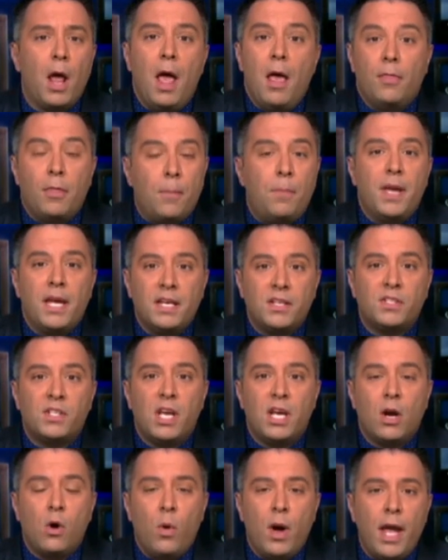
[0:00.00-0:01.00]
The biggest
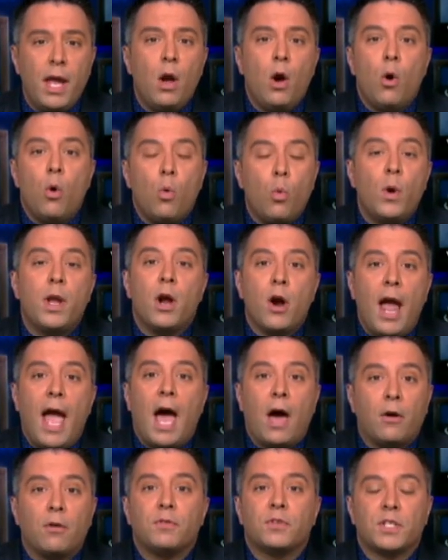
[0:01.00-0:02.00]
takeaway, we are
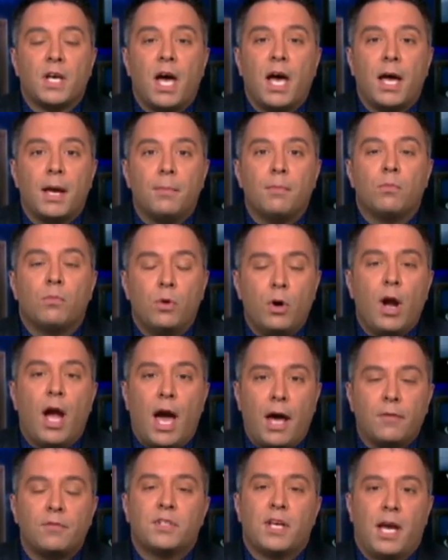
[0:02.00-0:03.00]
out of time. We are out
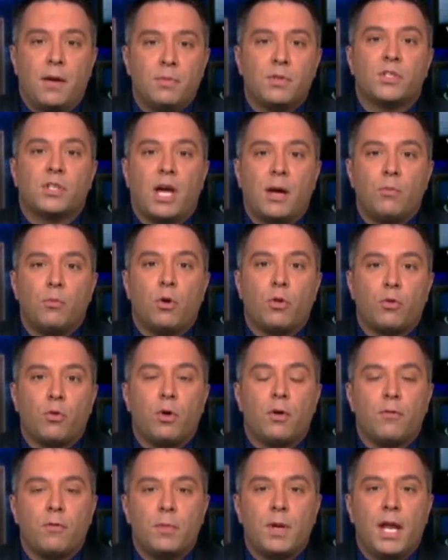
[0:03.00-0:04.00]
of time to stop North Korea
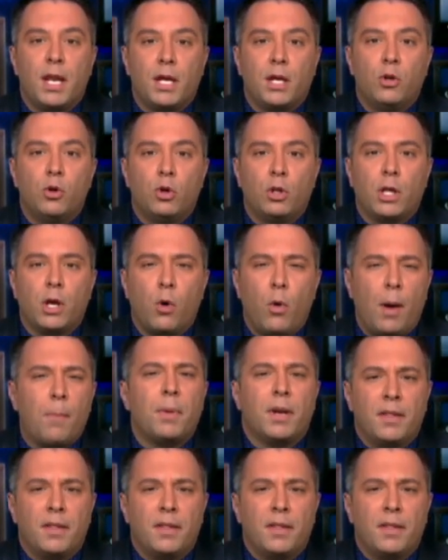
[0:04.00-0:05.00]
from getting a nuclear weapon.
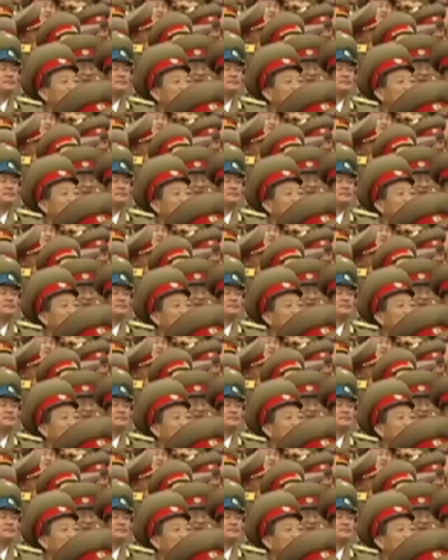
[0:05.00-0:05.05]
And that.